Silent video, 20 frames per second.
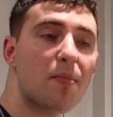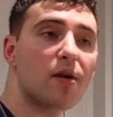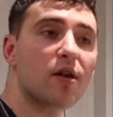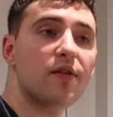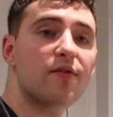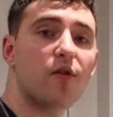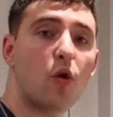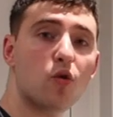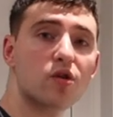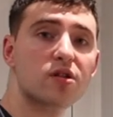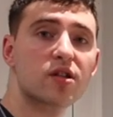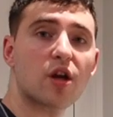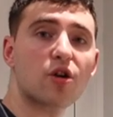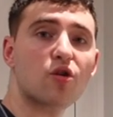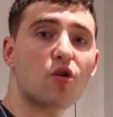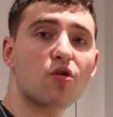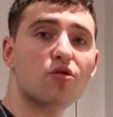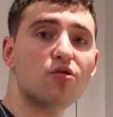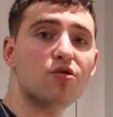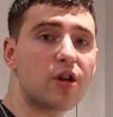but you've also
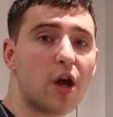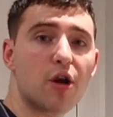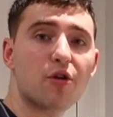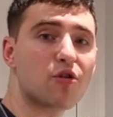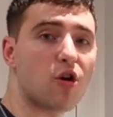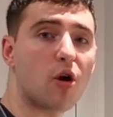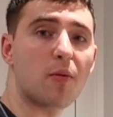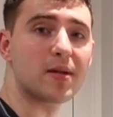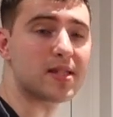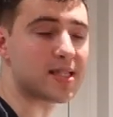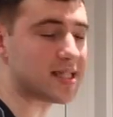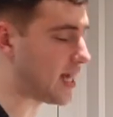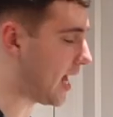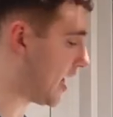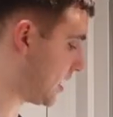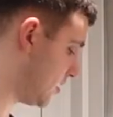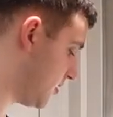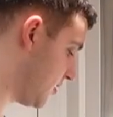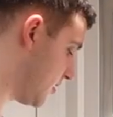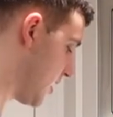got no common
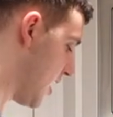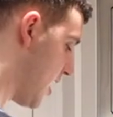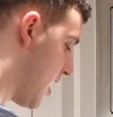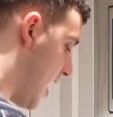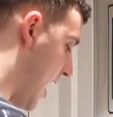sense.